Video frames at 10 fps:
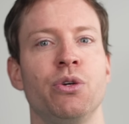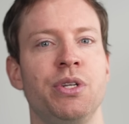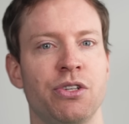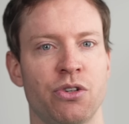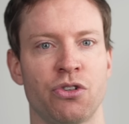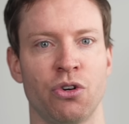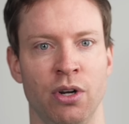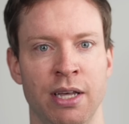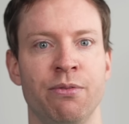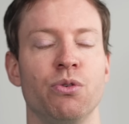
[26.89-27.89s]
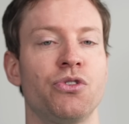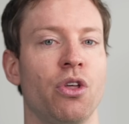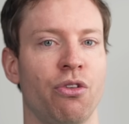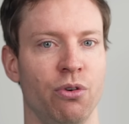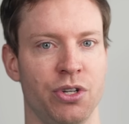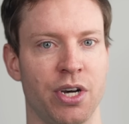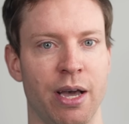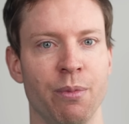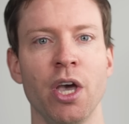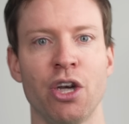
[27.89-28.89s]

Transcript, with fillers: to testosterone levels through time.